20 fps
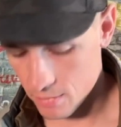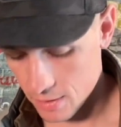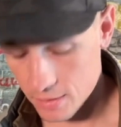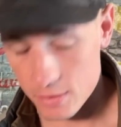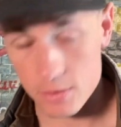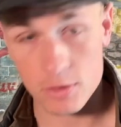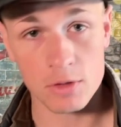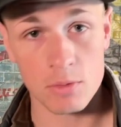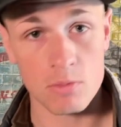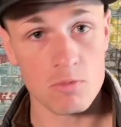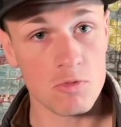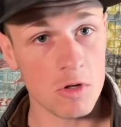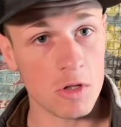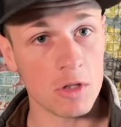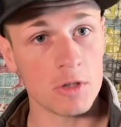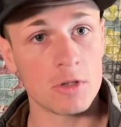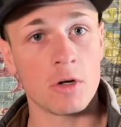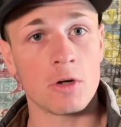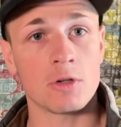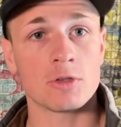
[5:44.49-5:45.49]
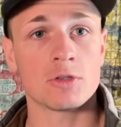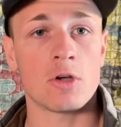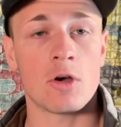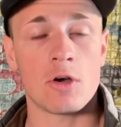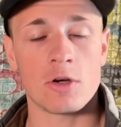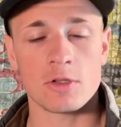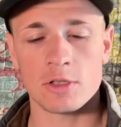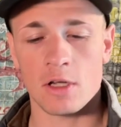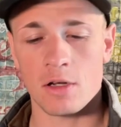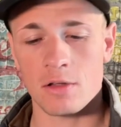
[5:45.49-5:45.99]
Like there's some really tall
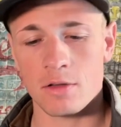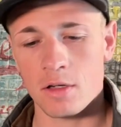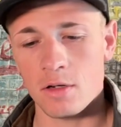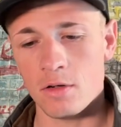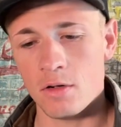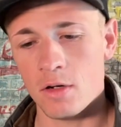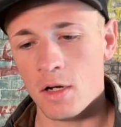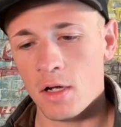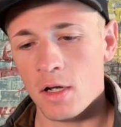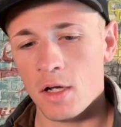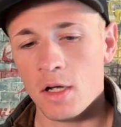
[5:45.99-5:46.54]
socks out there.